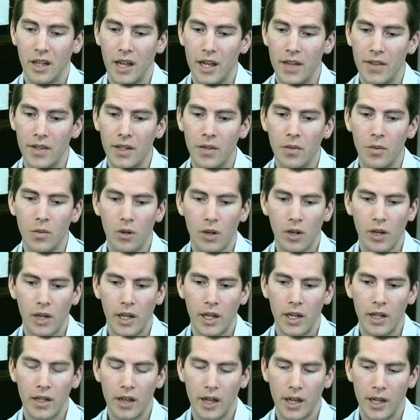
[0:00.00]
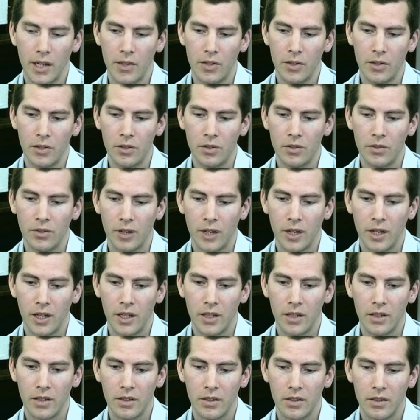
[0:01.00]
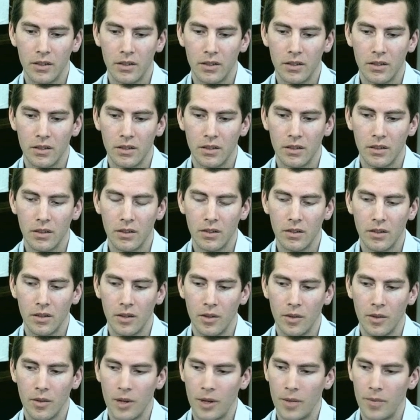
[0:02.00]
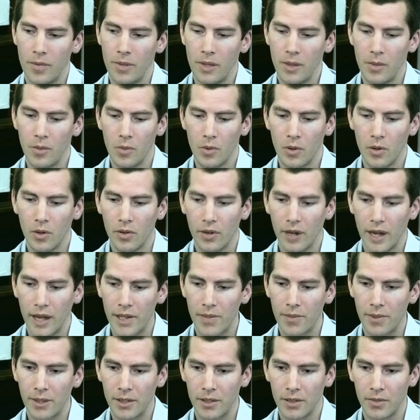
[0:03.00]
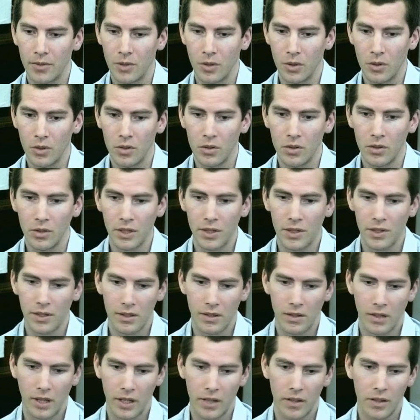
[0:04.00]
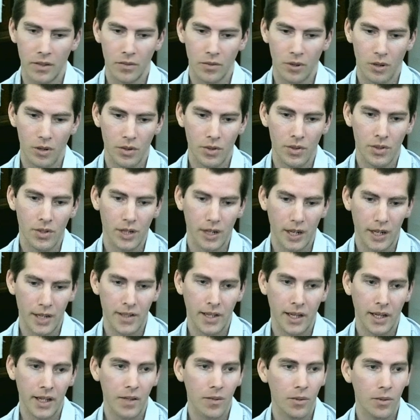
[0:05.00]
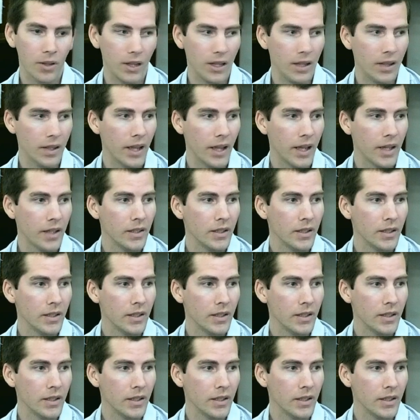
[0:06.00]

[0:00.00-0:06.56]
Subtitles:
think what I do find a bit more of an aspect of call is, like, the roles that I take within that.